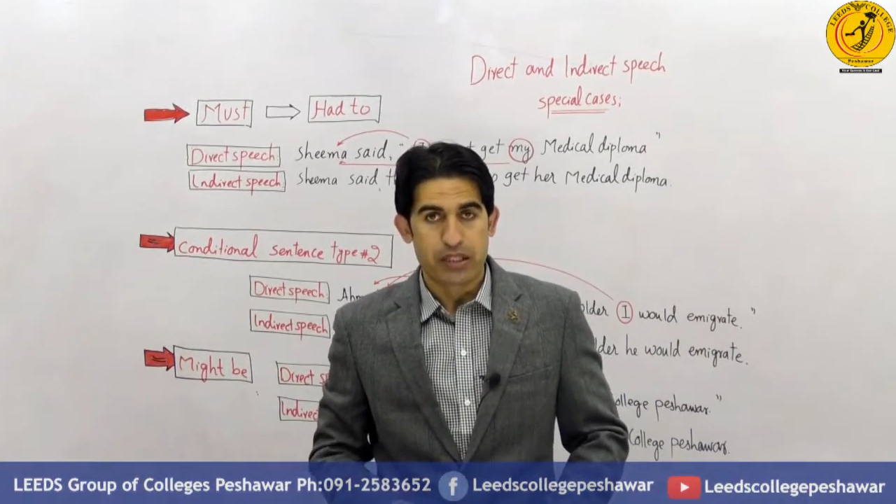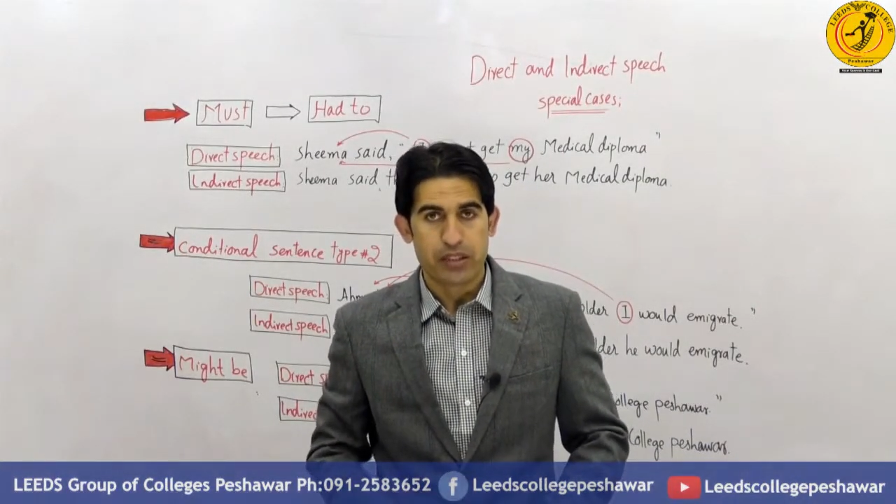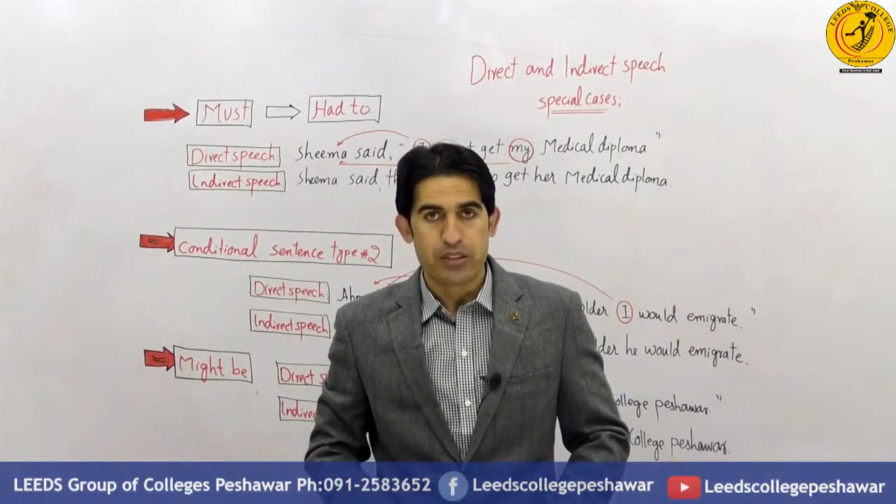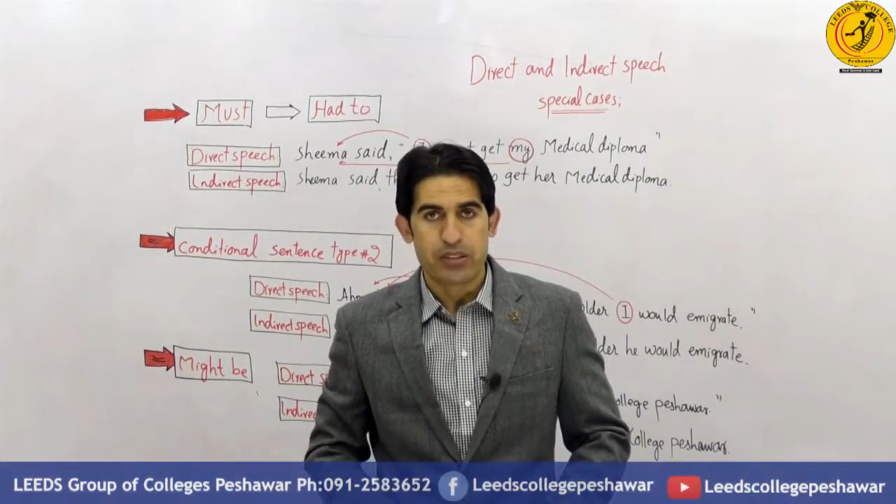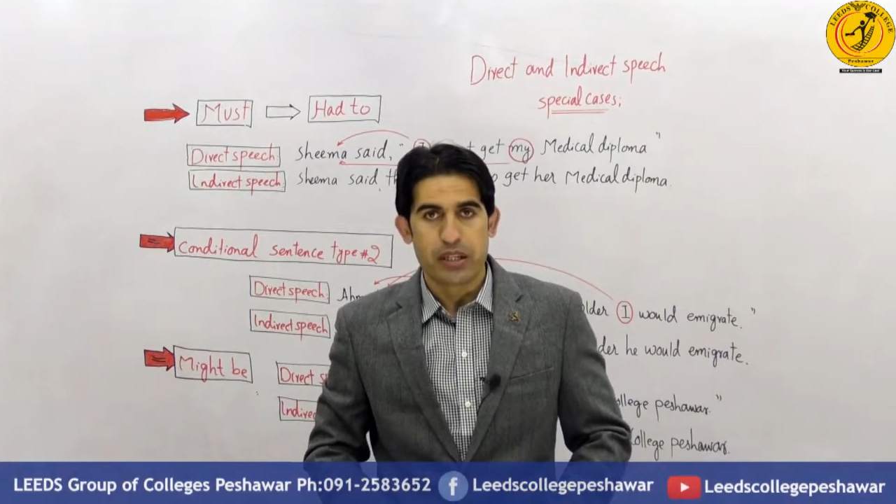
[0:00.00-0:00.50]

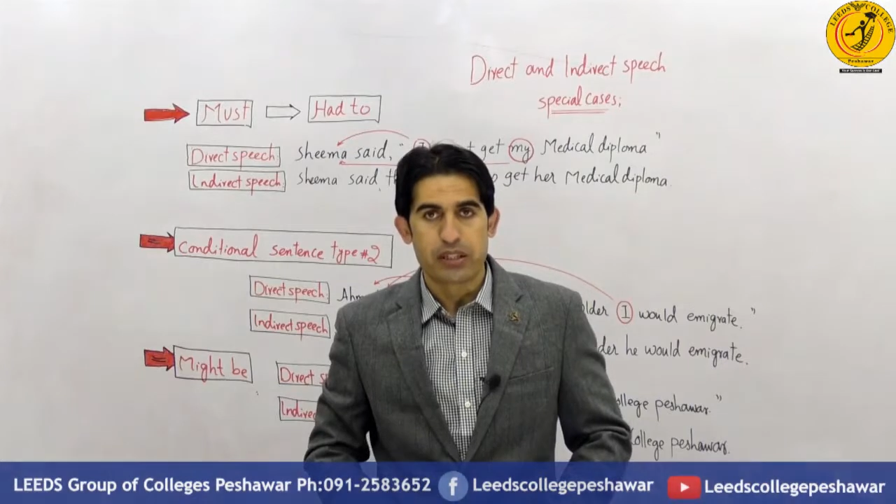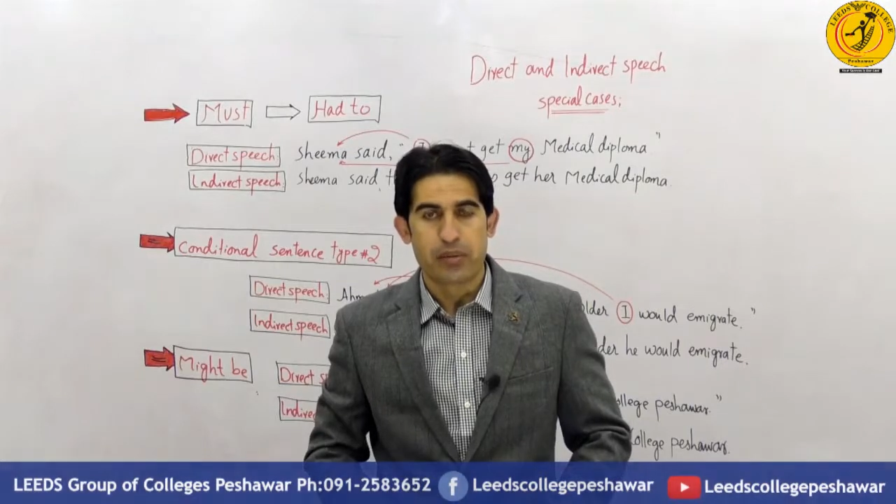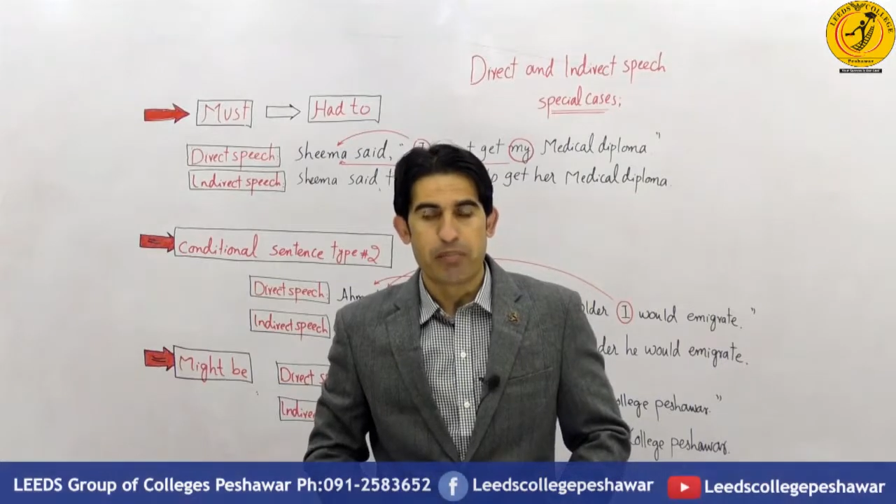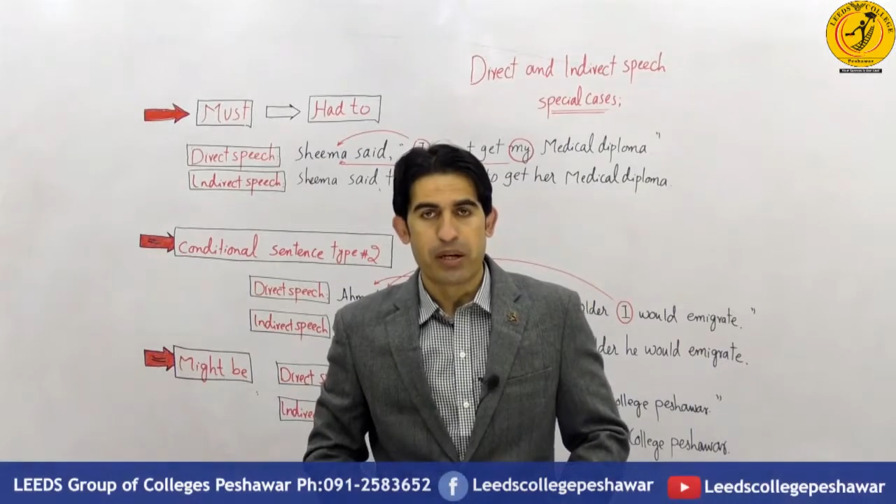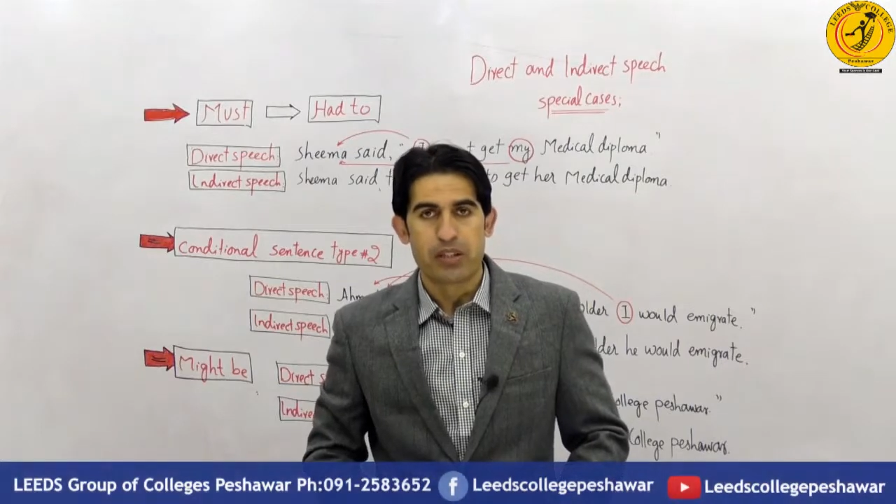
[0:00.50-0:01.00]
English and
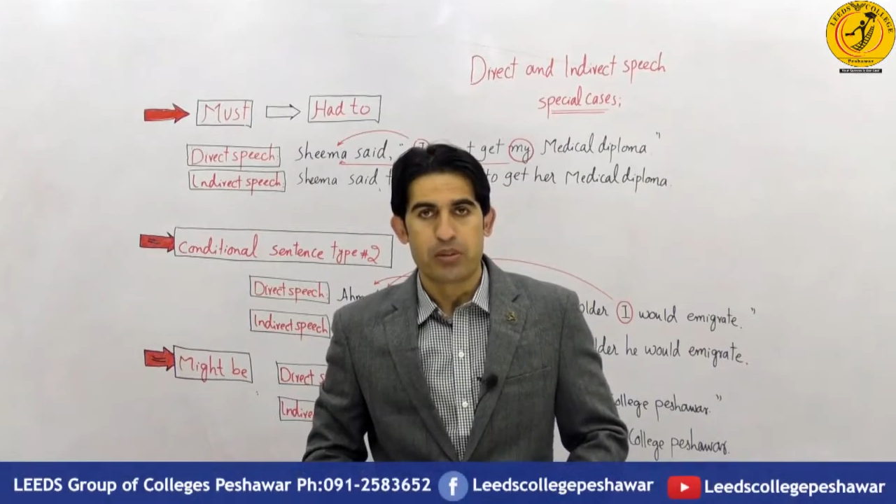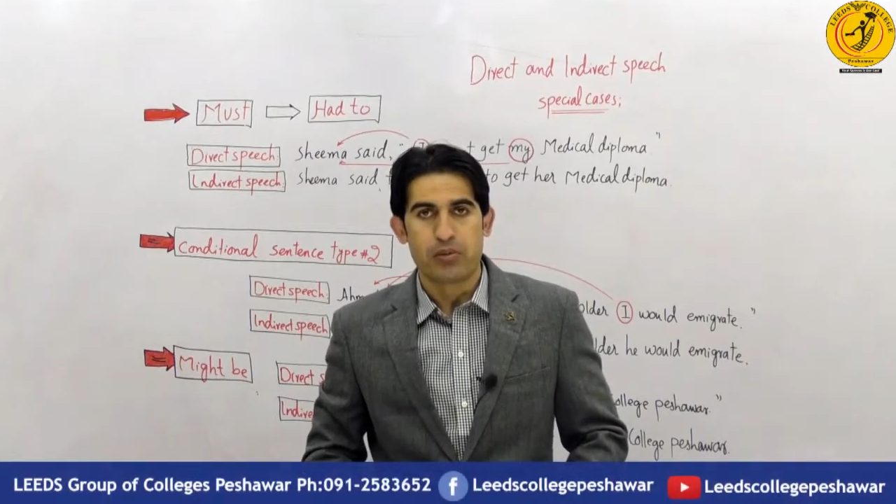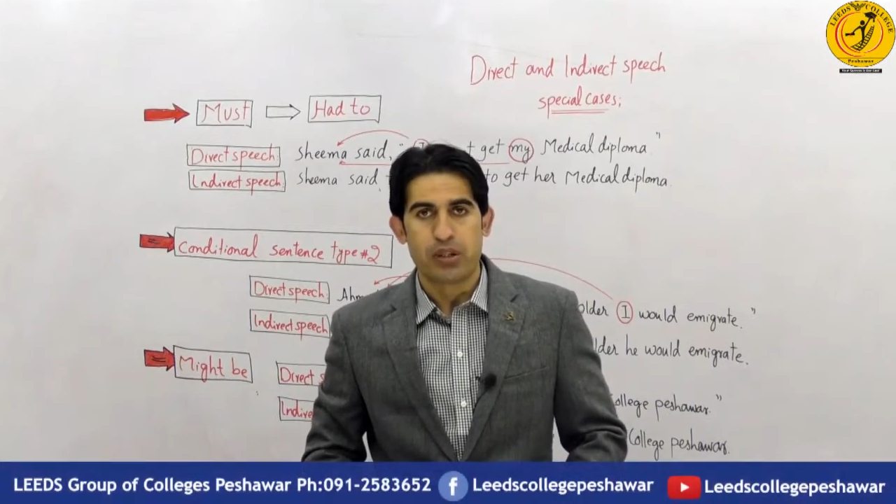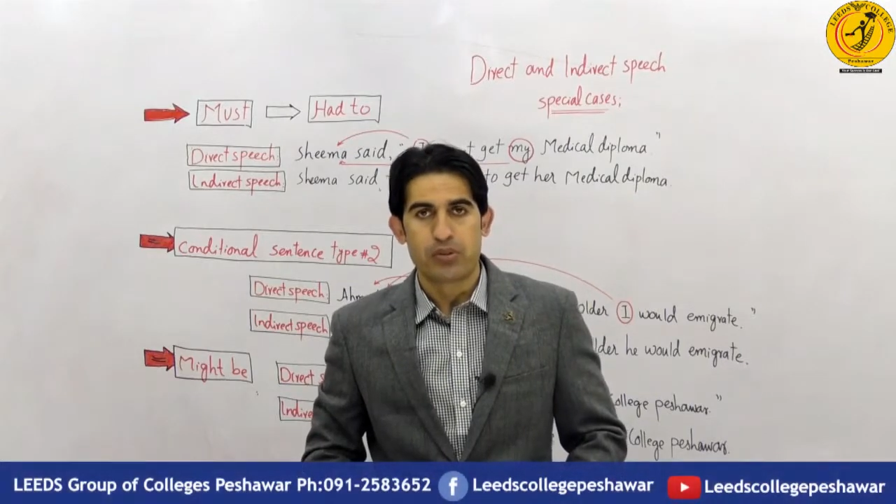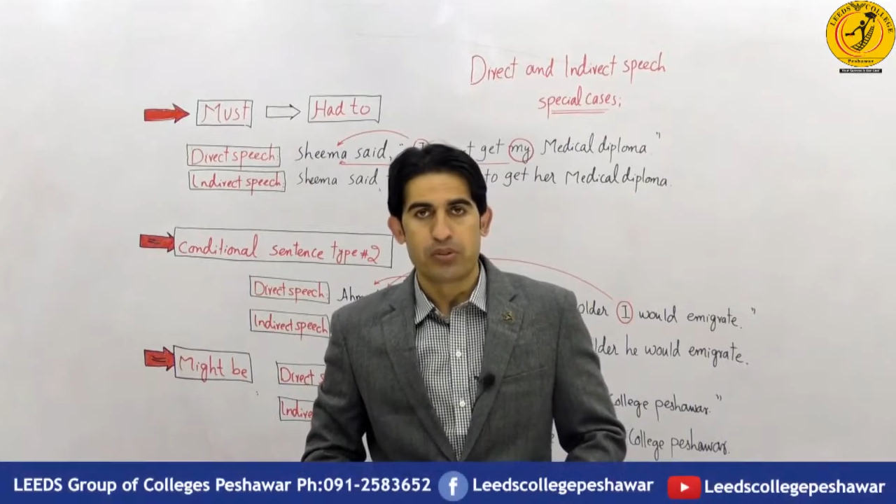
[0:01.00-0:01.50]
Comparative
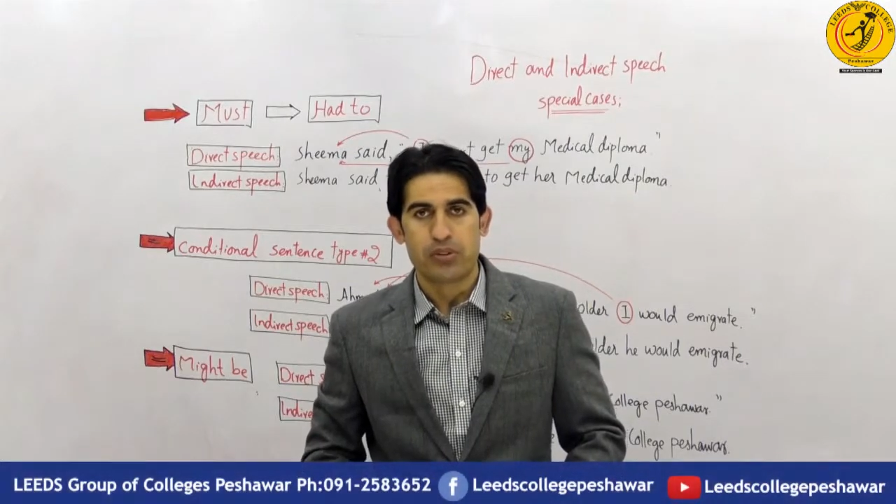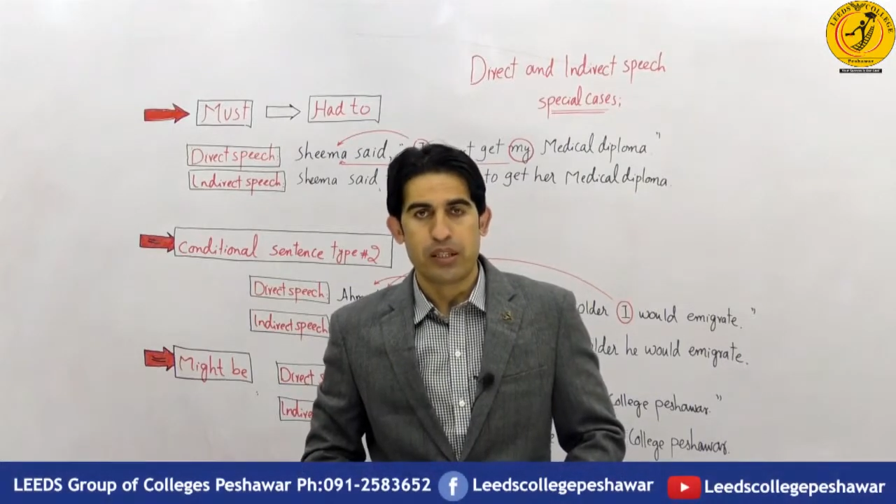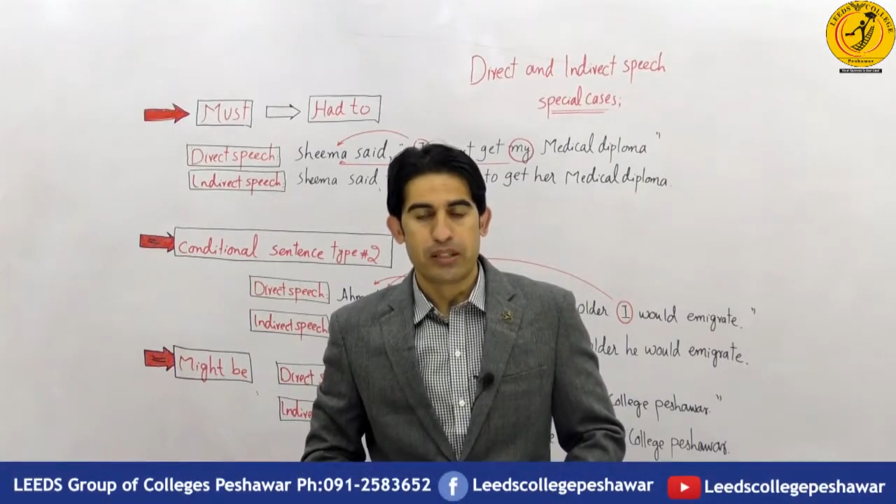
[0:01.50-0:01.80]
Literature